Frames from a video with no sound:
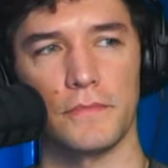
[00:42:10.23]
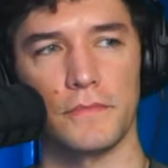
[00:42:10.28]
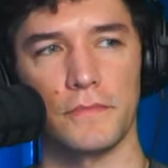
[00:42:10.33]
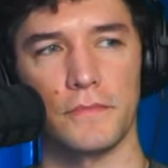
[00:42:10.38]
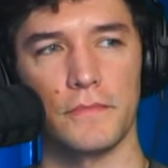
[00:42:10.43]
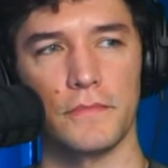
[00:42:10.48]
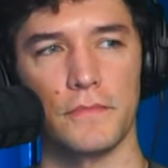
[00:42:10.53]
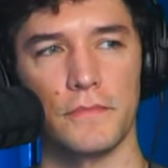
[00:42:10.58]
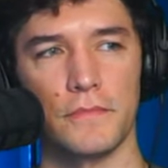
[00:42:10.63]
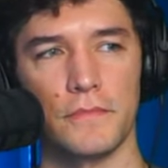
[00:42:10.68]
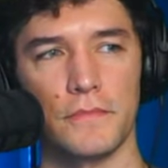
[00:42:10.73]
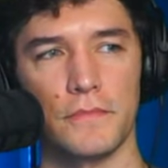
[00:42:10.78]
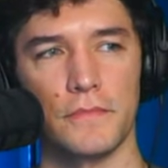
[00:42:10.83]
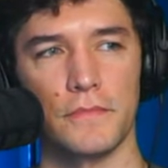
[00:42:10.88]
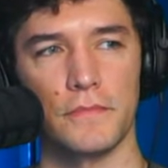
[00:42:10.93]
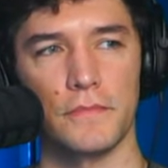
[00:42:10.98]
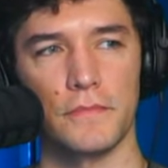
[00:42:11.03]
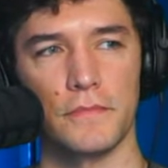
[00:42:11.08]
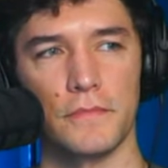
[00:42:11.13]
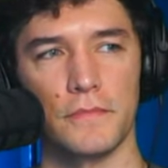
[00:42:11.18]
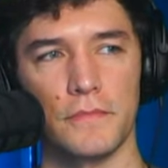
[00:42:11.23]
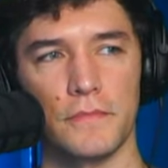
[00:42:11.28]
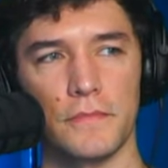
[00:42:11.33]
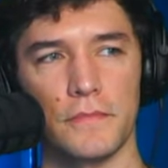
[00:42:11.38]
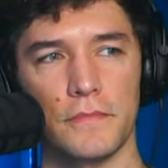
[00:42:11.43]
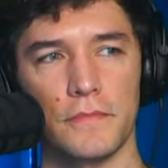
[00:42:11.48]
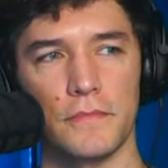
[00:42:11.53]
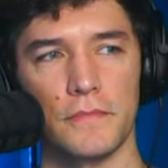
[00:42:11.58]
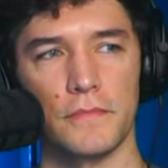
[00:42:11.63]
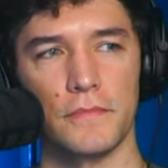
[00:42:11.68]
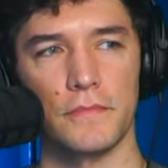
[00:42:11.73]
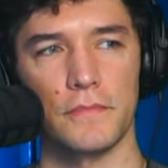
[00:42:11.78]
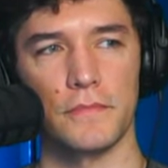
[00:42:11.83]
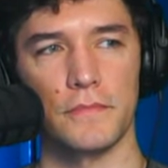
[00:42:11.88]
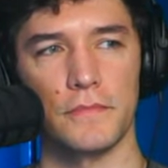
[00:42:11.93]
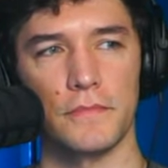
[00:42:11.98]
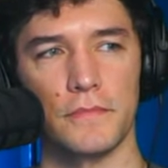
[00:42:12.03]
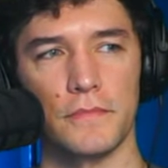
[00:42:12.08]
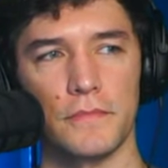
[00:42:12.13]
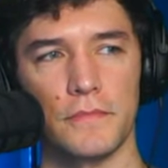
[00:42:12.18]

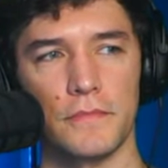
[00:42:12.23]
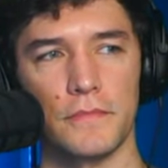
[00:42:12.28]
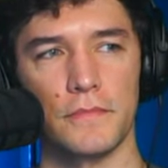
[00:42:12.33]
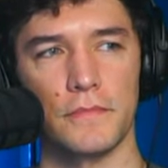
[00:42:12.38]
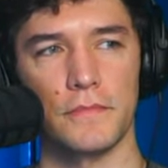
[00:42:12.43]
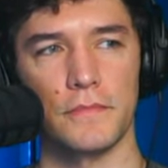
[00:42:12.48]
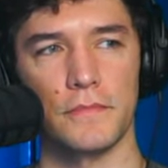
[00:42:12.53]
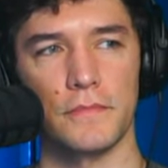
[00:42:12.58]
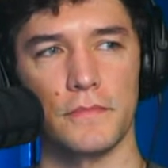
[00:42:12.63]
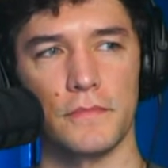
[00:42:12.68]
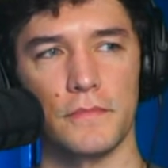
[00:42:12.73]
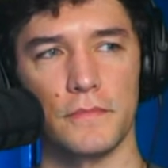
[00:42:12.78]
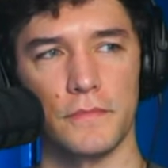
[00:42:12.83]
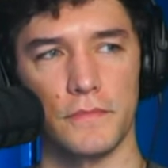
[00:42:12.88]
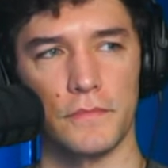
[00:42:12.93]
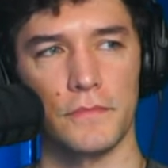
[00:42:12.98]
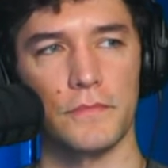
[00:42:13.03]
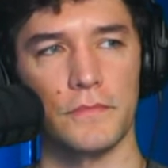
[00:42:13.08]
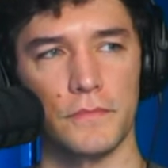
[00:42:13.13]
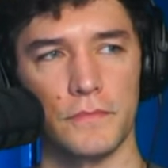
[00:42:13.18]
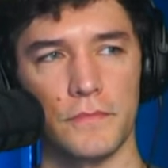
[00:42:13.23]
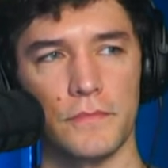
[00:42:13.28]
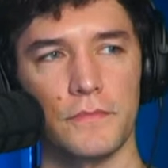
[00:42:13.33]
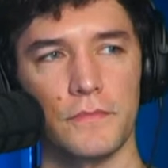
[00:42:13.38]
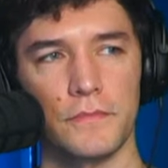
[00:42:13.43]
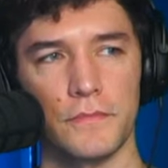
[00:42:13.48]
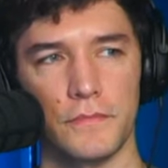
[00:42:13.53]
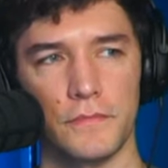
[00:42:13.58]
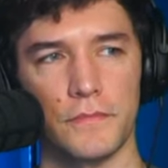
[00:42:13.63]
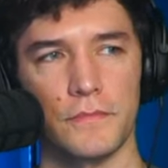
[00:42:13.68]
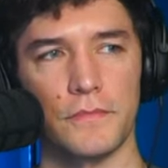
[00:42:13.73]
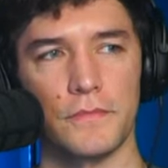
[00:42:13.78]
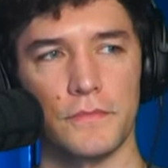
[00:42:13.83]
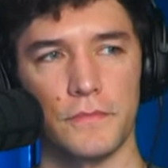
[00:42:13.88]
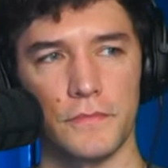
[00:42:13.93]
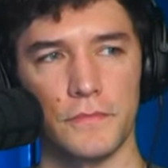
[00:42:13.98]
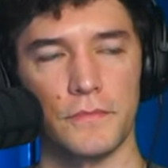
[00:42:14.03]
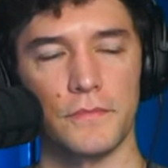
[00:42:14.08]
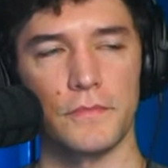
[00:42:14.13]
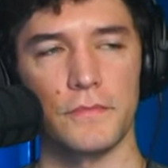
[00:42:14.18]

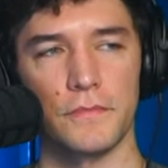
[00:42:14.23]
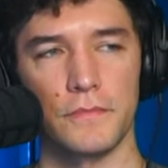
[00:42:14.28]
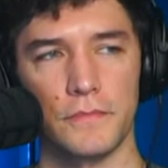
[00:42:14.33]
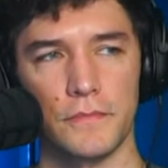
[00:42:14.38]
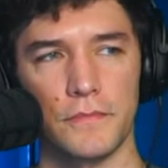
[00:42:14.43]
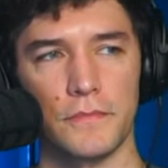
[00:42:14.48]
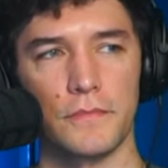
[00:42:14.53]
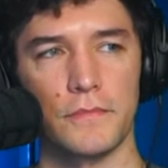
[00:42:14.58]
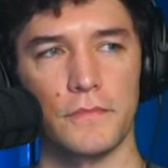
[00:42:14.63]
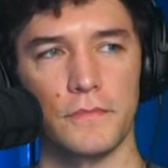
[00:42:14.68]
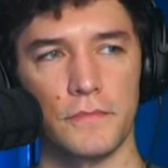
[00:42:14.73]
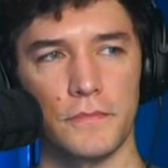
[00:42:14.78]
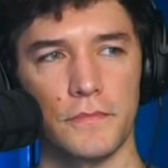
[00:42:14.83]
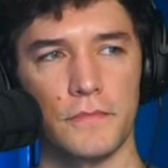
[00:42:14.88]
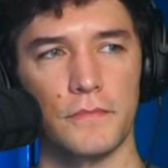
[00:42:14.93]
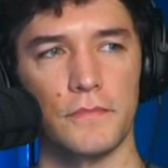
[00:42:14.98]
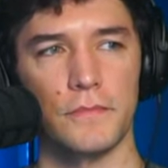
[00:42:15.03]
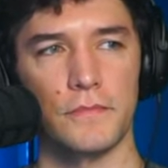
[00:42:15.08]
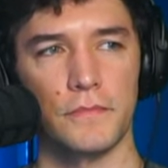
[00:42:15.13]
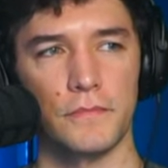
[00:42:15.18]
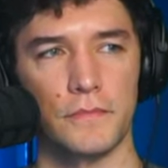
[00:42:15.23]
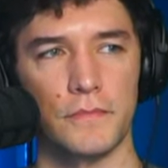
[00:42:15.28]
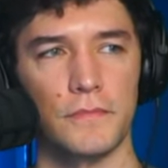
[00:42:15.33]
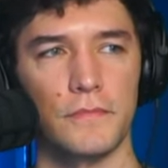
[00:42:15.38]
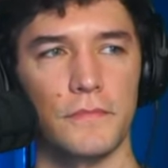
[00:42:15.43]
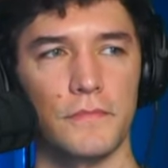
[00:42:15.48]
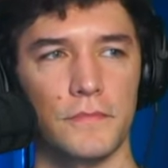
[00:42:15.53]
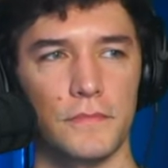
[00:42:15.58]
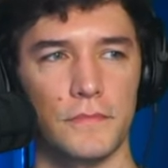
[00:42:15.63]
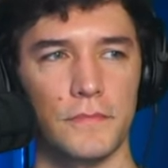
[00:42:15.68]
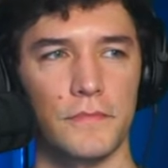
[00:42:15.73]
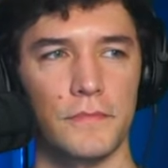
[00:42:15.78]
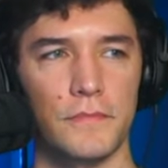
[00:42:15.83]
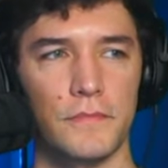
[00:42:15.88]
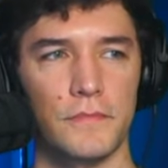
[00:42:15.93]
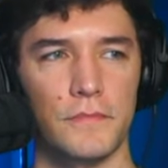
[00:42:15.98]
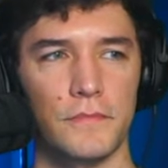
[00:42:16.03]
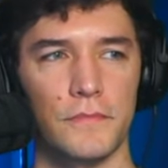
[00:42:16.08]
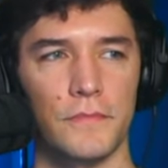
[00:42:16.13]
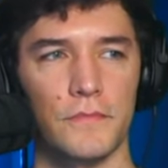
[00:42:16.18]

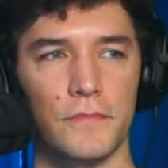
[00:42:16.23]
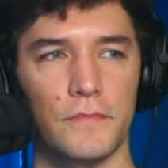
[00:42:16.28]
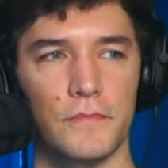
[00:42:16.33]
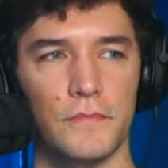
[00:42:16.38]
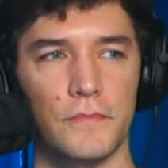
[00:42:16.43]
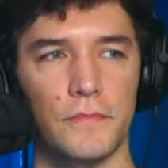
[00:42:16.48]
The person shown says nothing.